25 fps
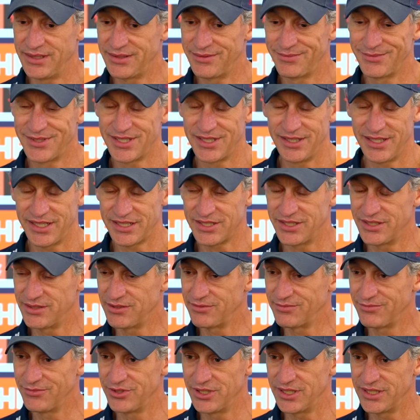
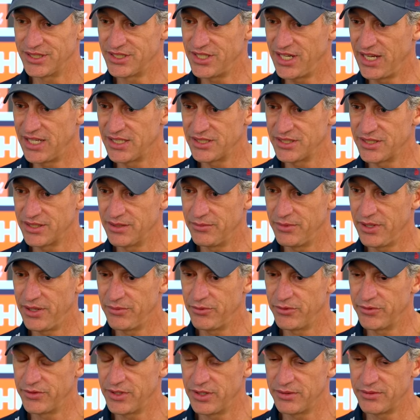selection's really challenging at the
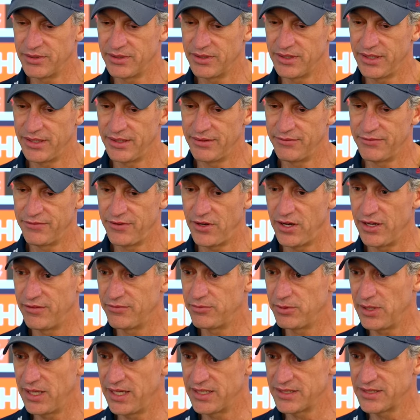moment. We've got five
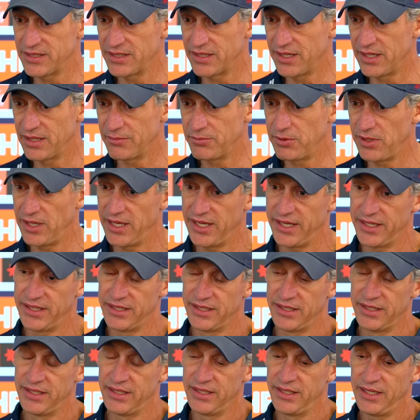players that are going to play
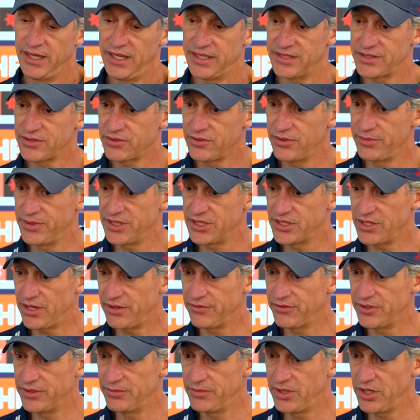a scrimmage
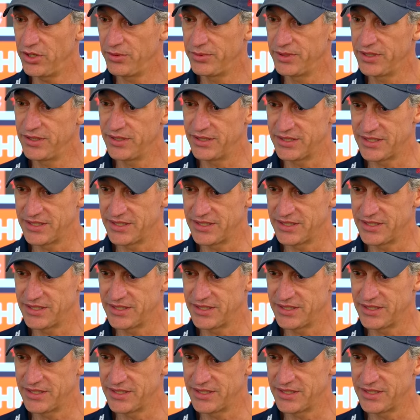over in Melbourne.